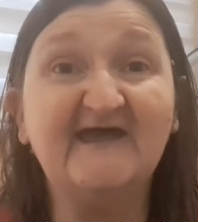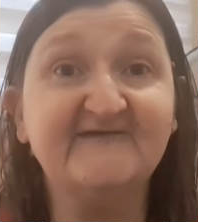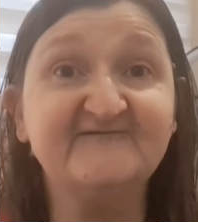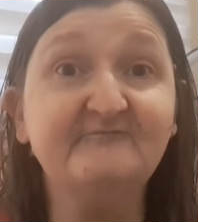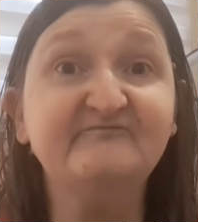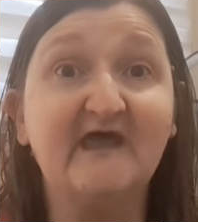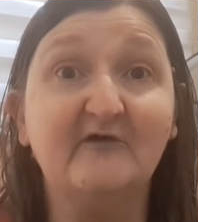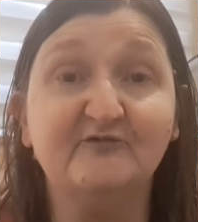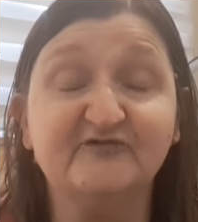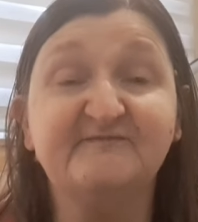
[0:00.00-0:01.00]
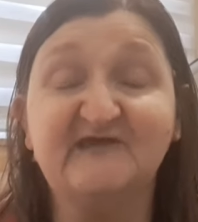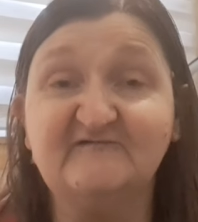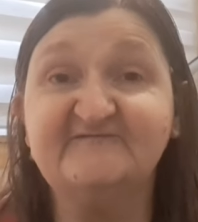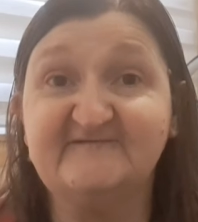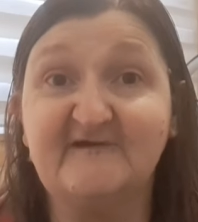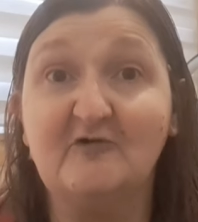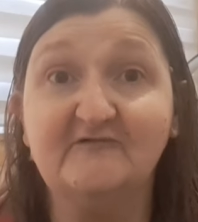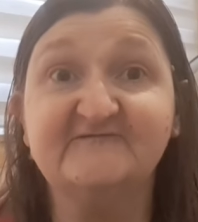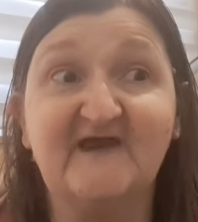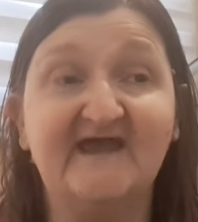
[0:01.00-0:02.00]
I assumed that I would because it's a
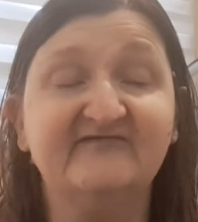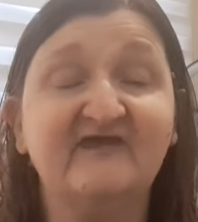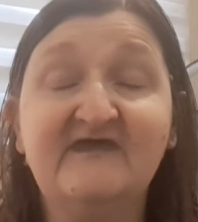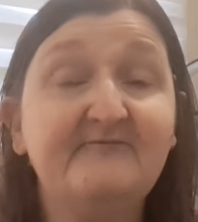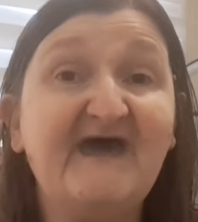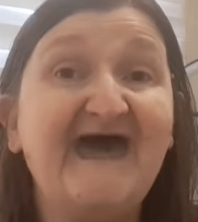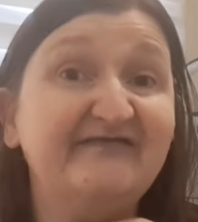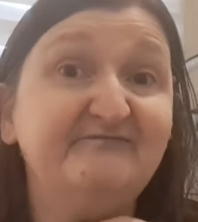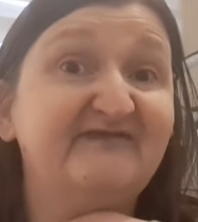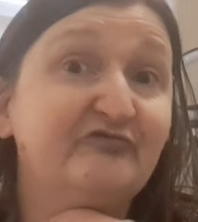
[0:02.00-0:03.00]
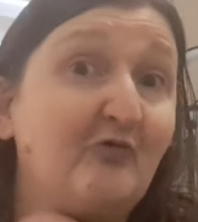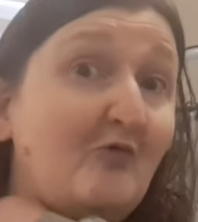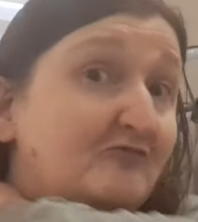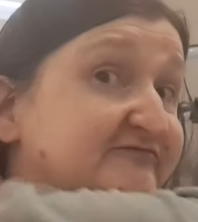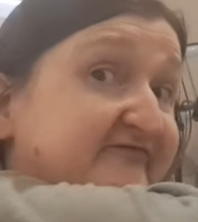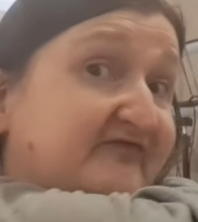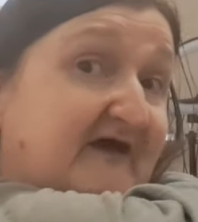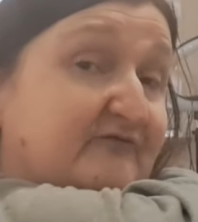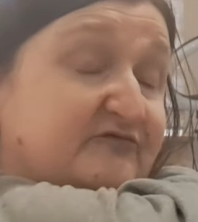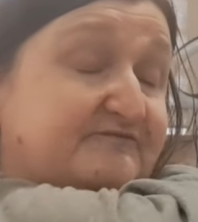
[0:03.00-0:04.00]
contract, but I hadn't been told
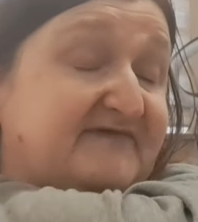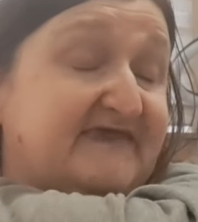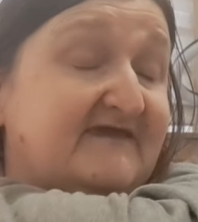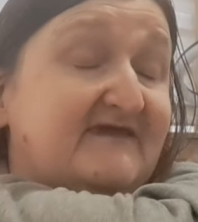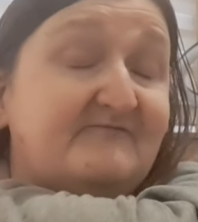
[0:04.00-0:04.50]
that I would be.